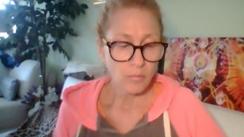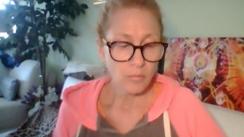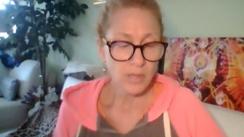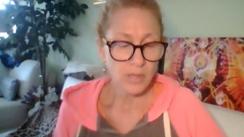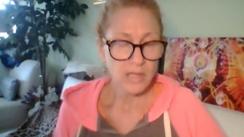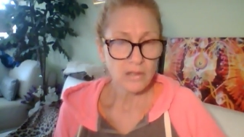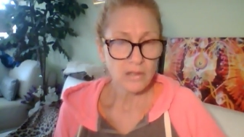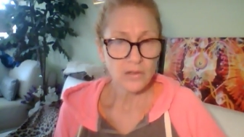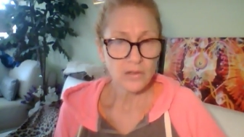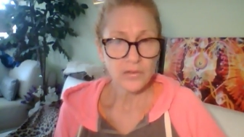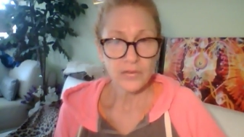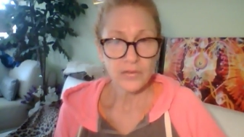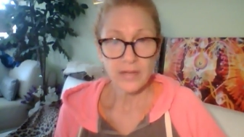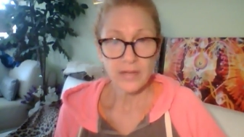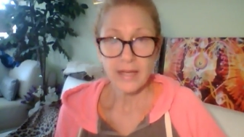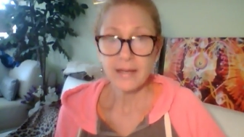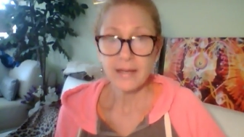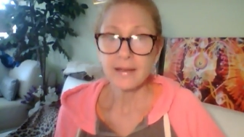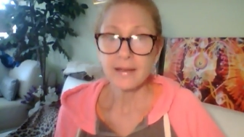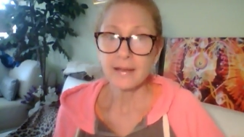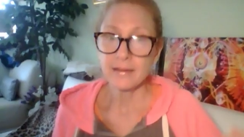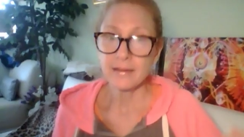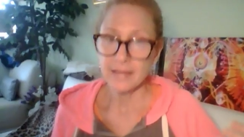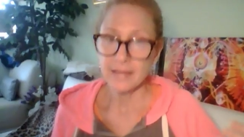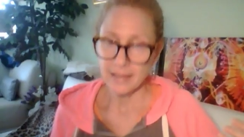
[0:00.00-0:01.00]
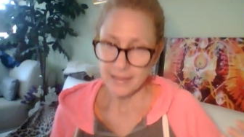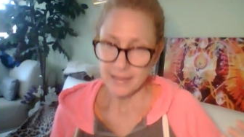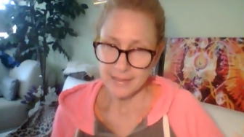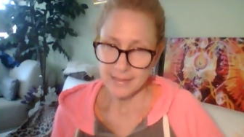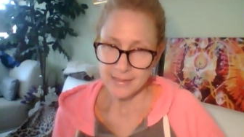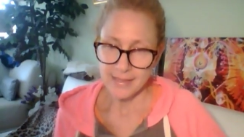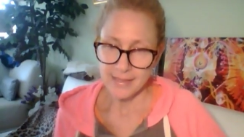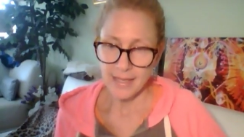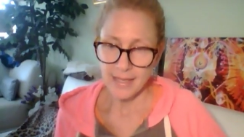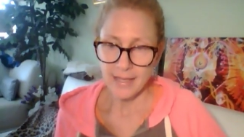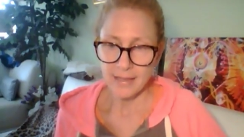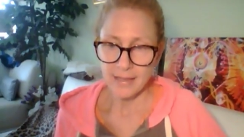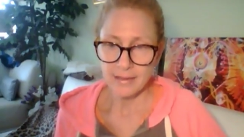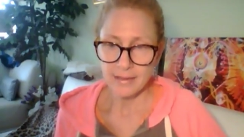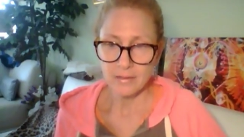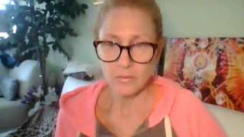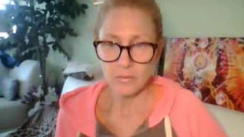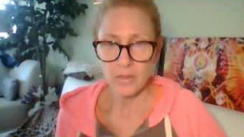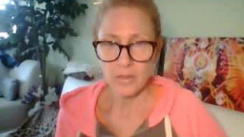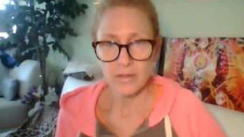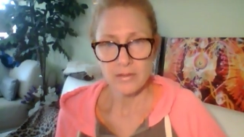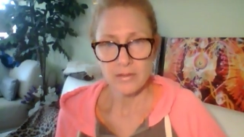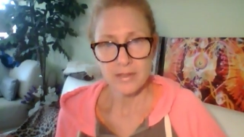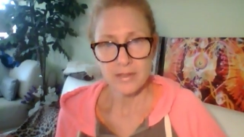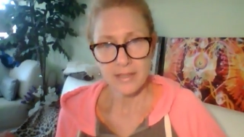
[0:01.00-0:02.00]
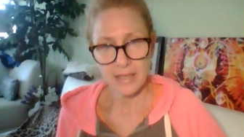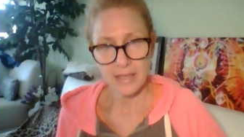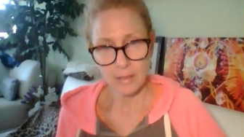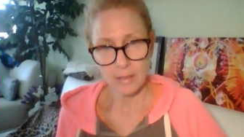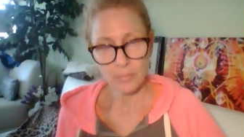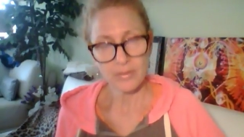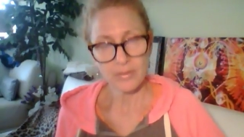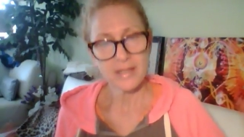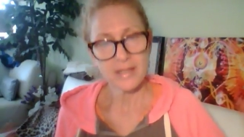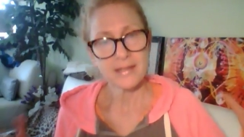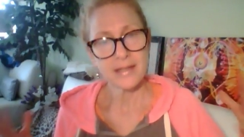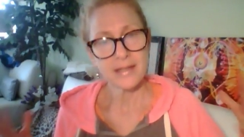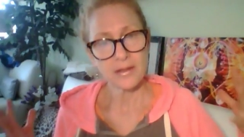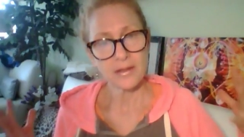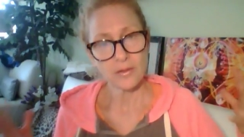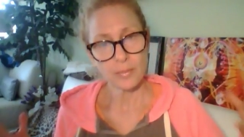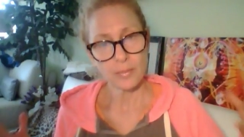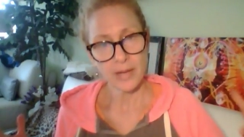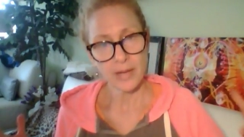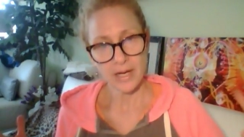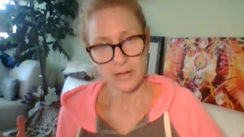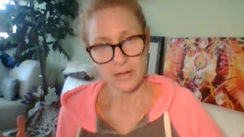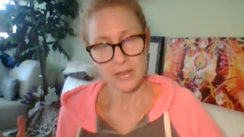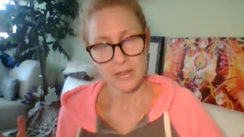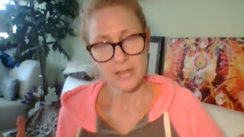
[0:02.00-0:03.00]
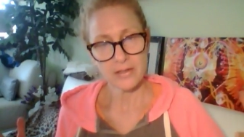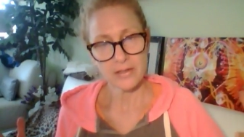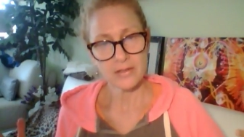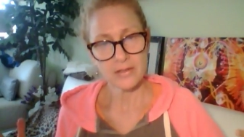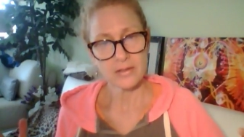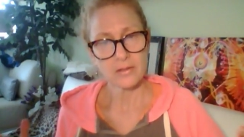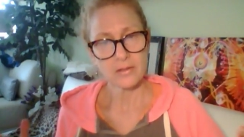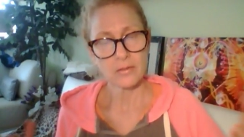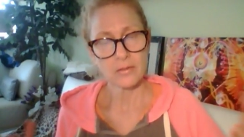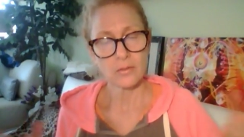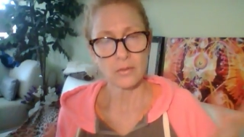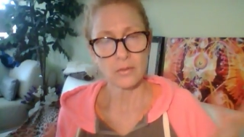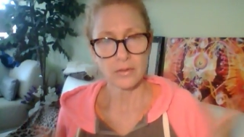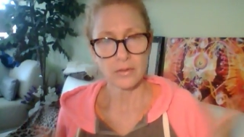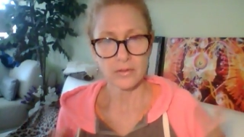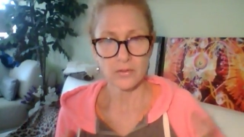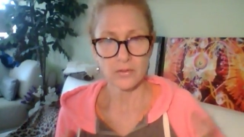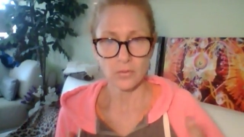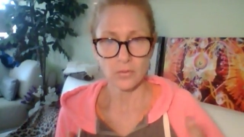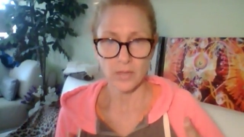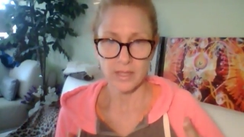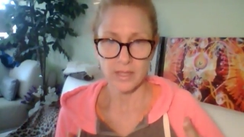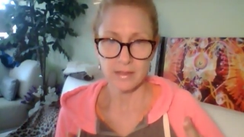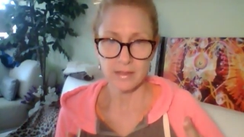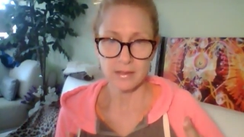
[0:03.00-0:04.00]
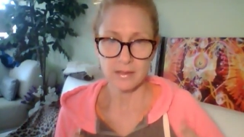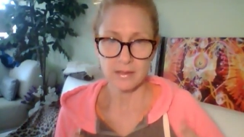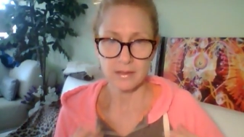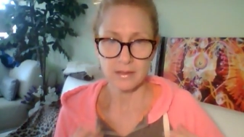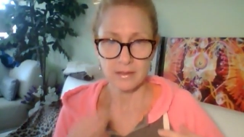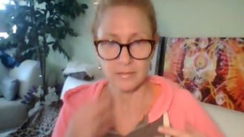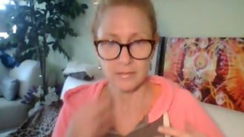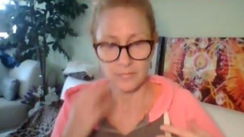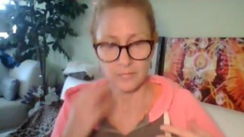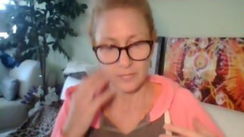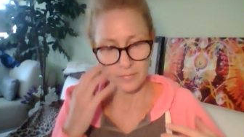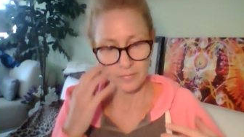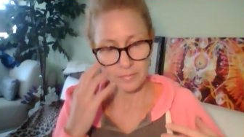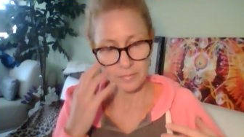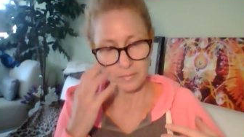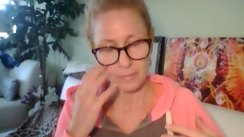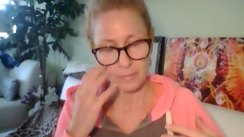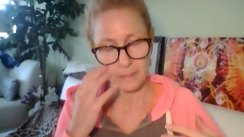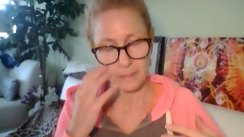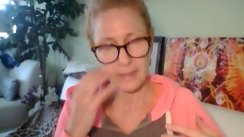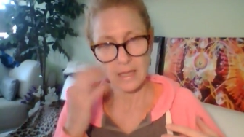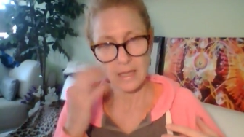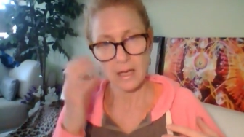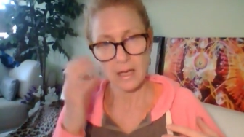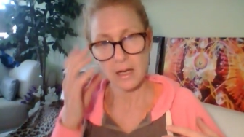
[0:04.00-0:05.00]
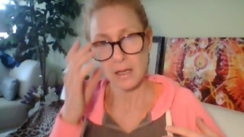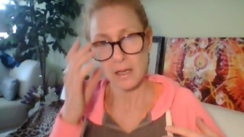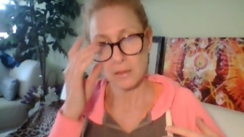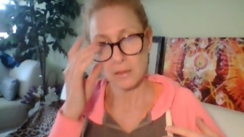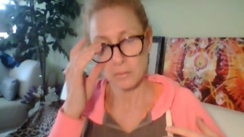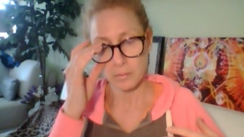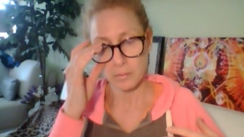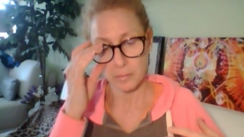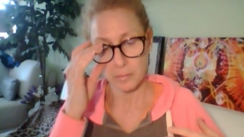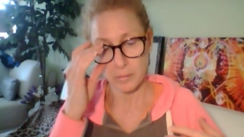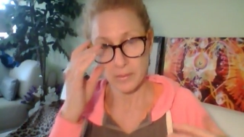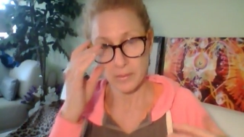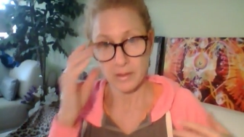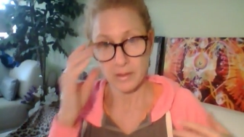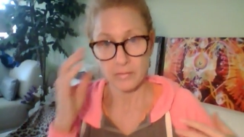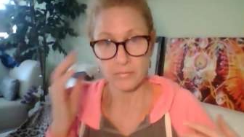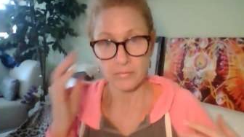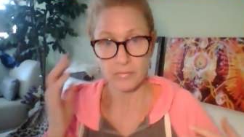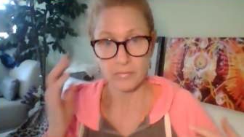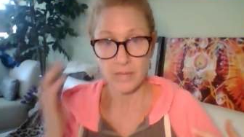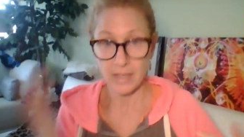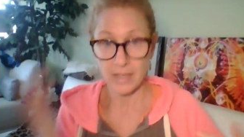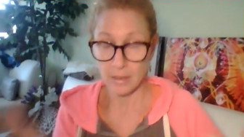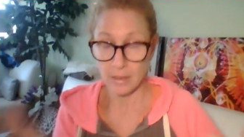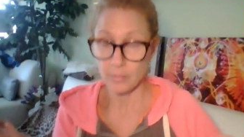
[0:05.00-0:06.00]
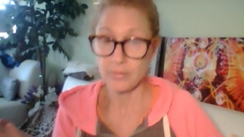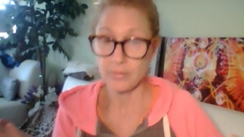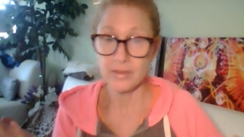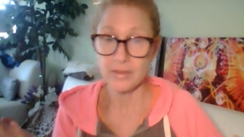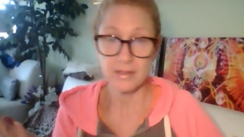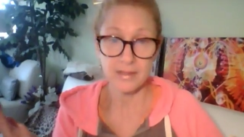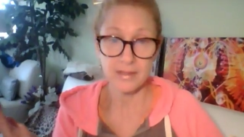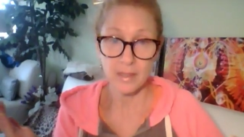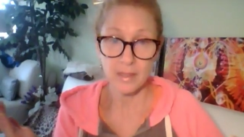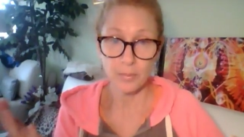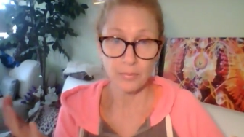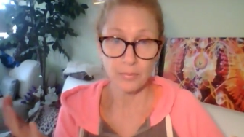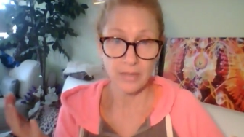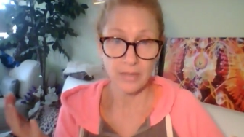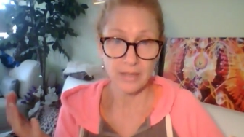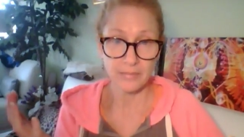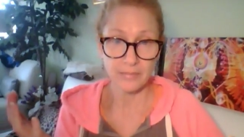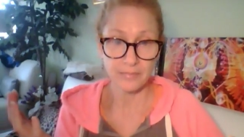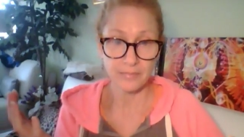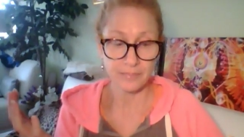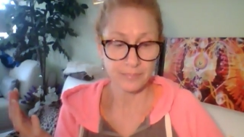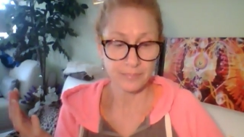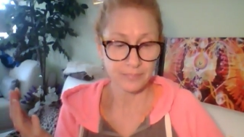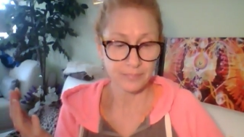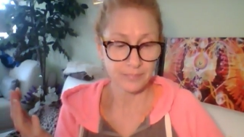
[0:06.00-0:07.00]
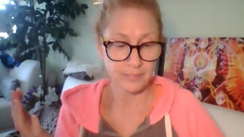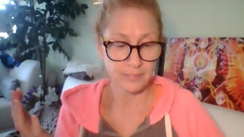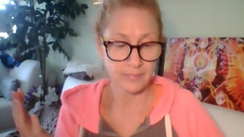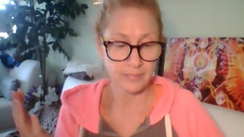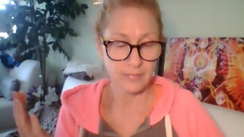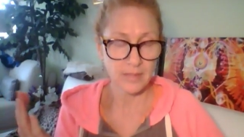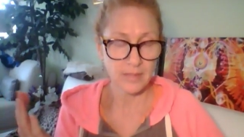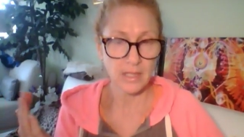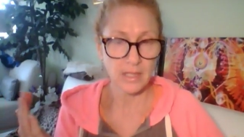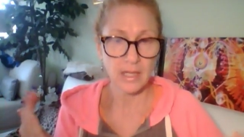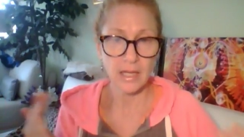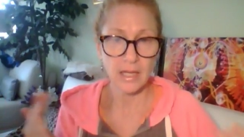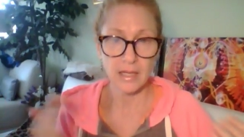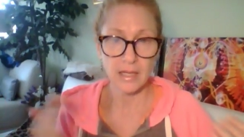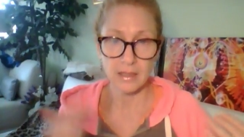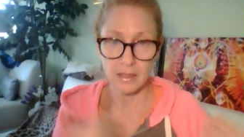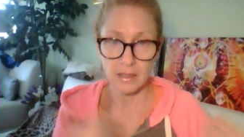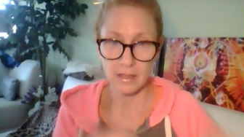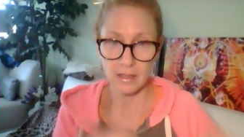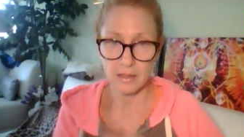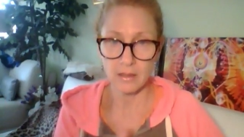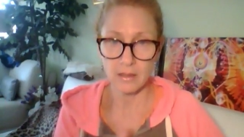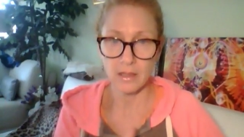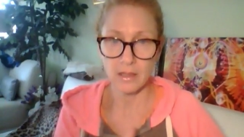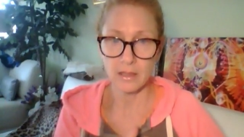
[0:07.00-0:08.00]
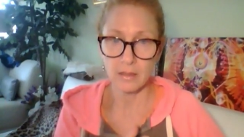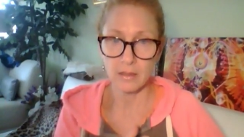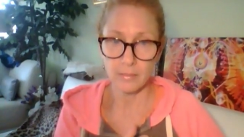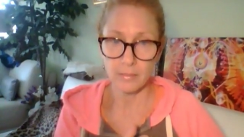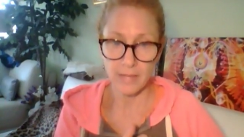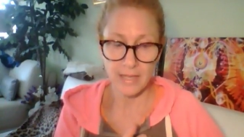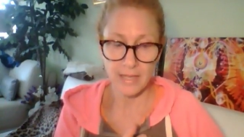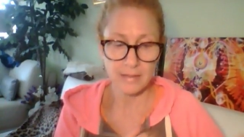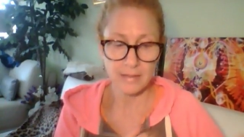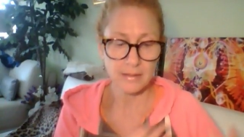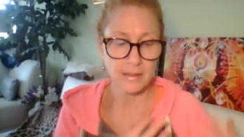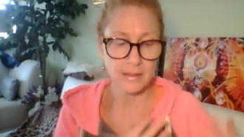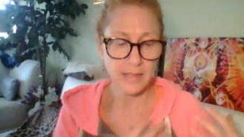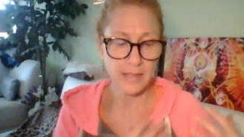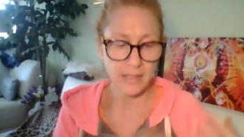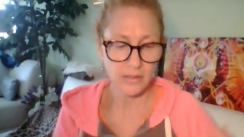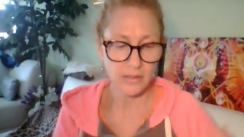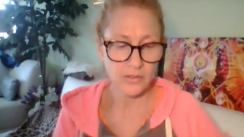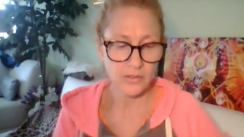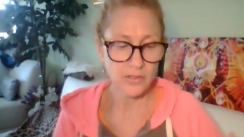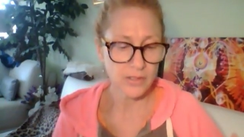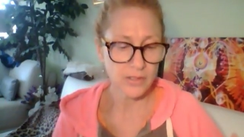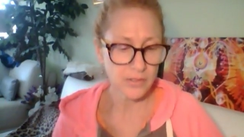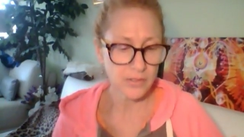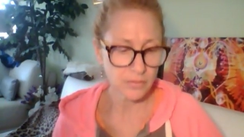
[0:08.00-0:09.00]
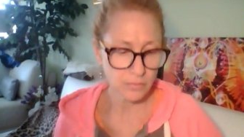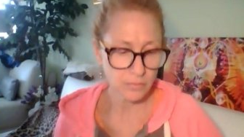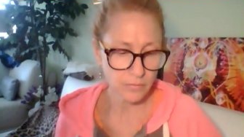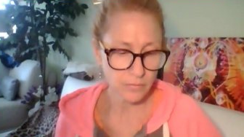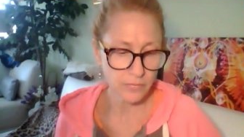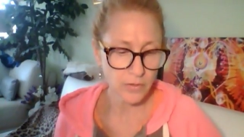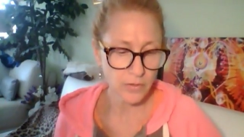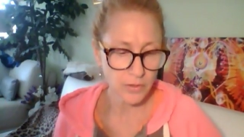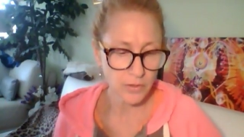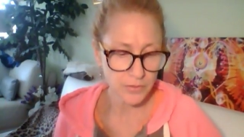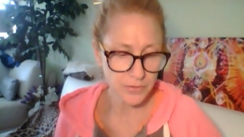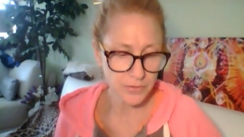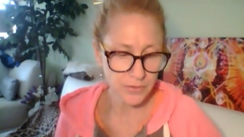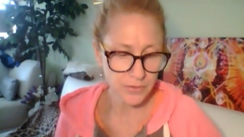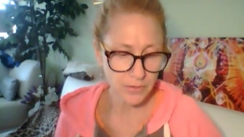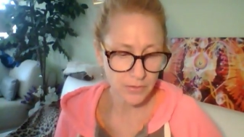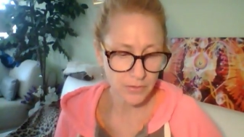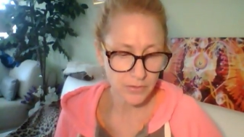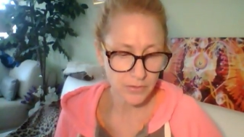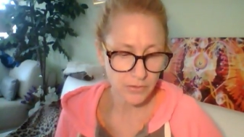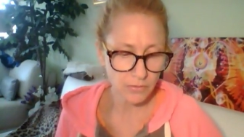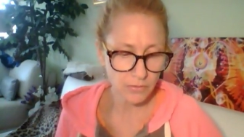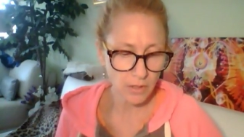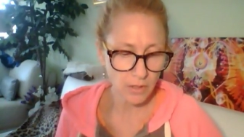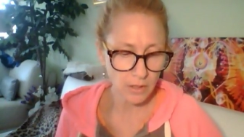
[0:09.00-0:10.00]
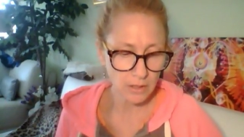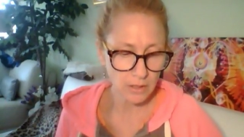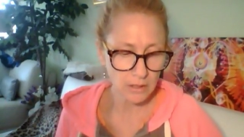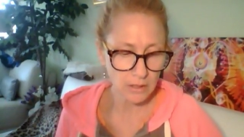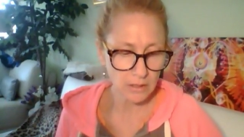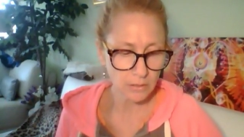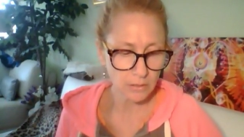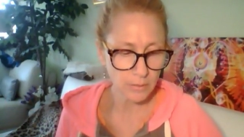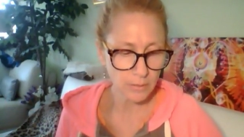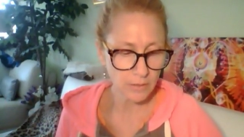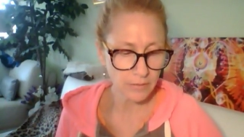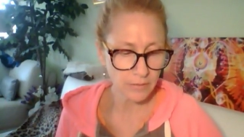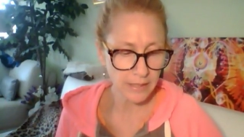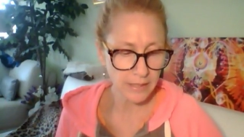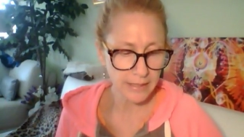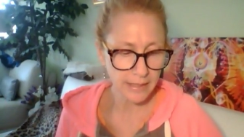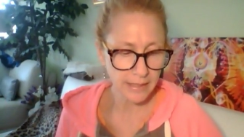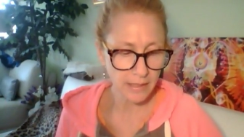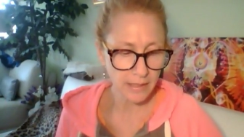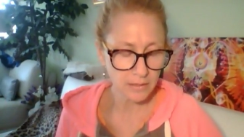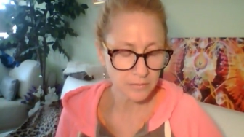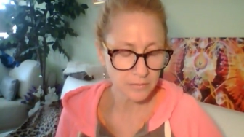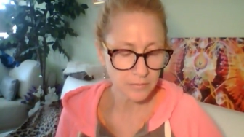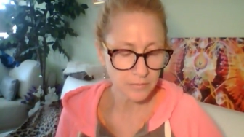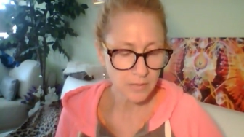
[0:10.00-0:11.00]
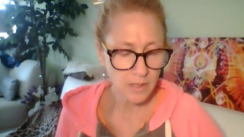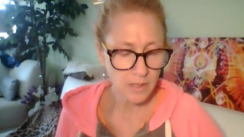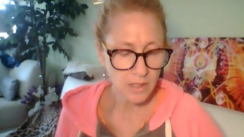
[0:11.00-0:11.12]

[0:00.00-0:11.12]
But it looks like, like I said, whether it's the Empress and their parents or the twins, um, the Empress is upright, and the, and the masculine energy is reversed, so they're struggling a little bit right now.